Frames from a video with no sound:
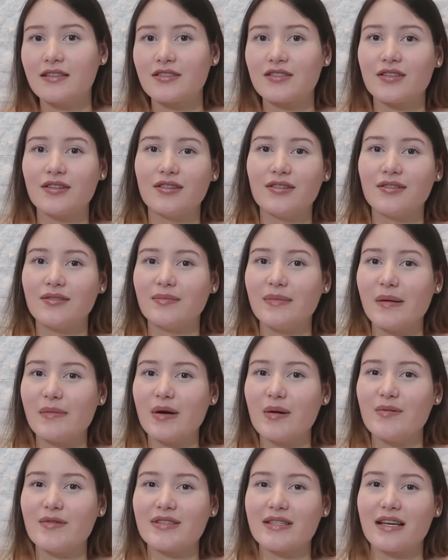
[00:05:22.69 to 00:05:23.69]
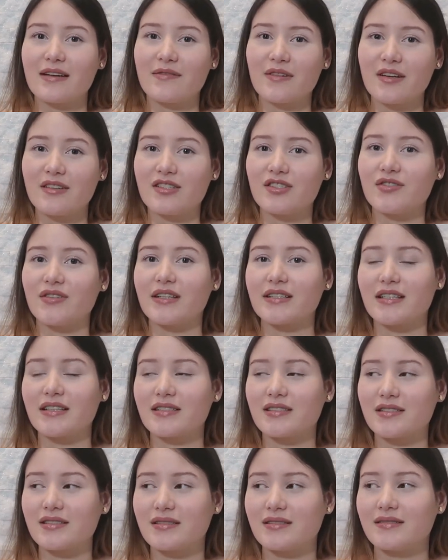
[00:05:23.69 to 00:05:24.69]
so my mom was like very strict,
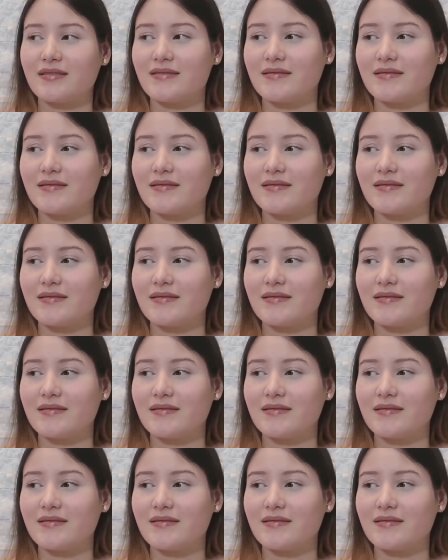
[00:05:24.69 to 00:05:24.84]
and